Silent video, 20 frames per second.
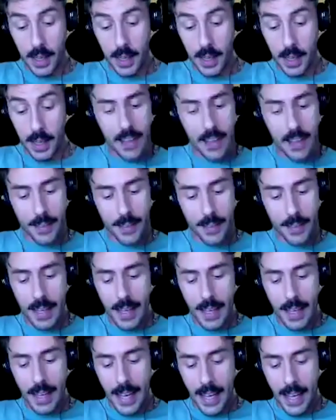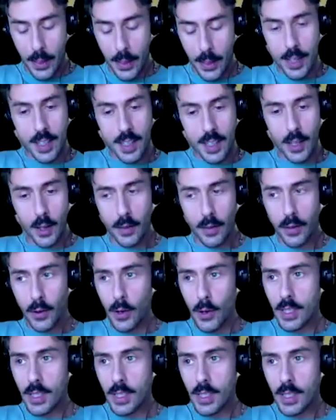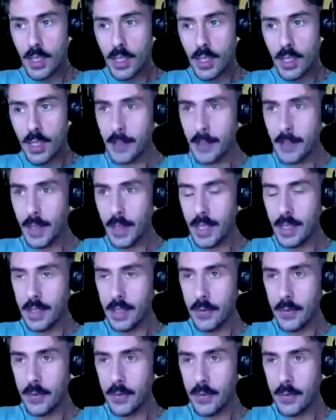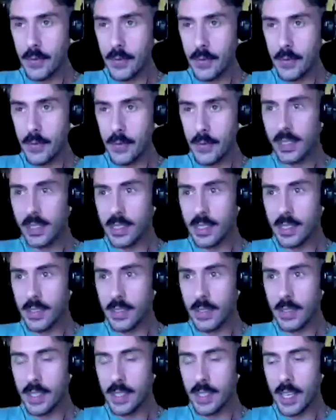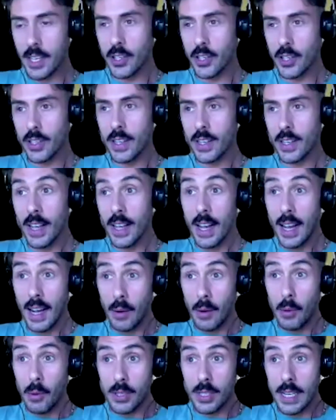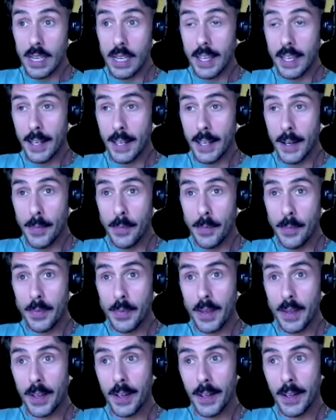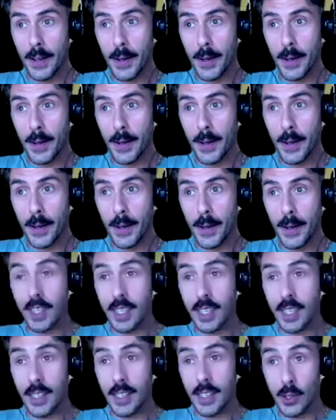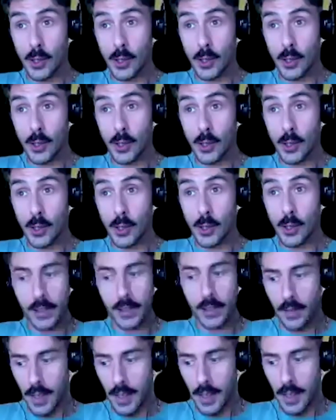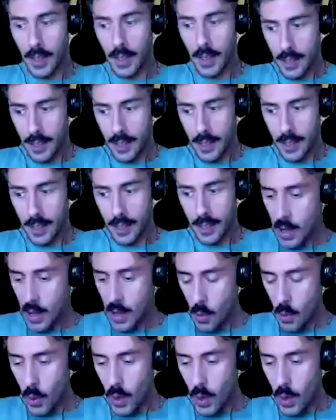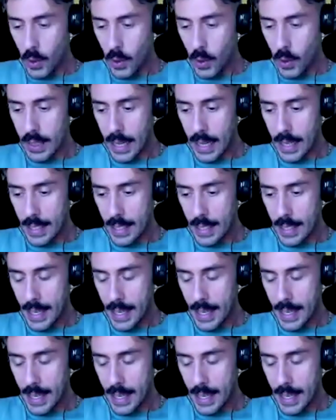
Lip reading: live, and this year, of course, I did this digital session. I was like positively surprised about the fact that it was well done, and